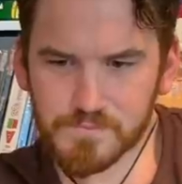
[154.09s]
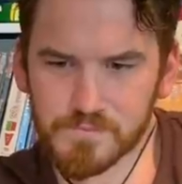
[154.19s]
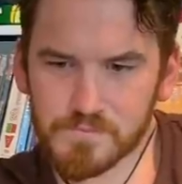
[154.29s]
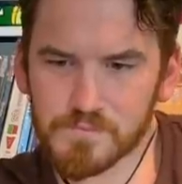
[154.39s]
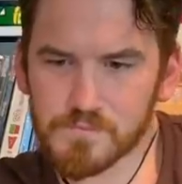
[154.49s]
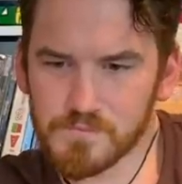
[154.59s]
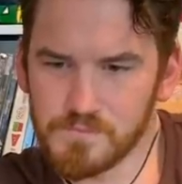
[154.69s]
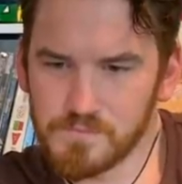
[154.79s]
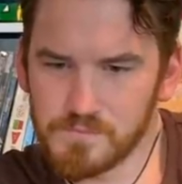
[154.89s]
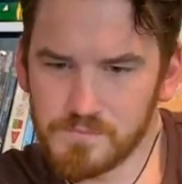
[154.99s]

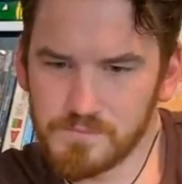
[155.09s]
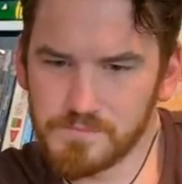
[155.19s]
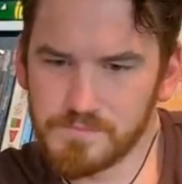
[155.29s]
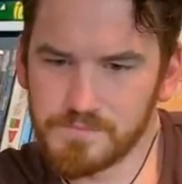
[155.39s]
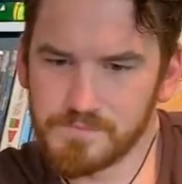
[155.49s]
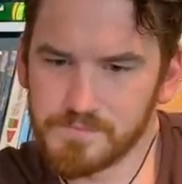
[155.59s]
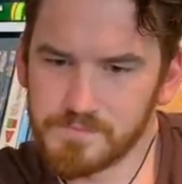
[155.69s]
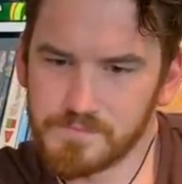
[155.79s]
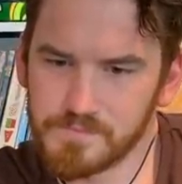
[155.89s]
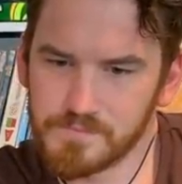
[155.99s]

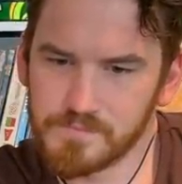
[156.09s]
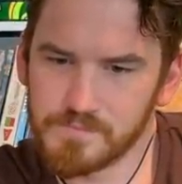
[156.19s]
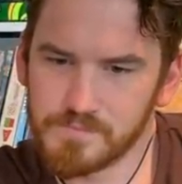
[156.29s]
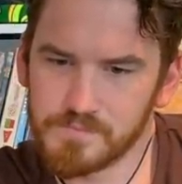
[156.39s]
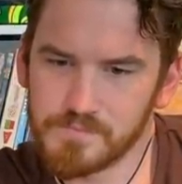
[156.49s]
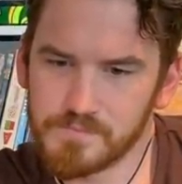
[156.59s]
The person shown says nothing.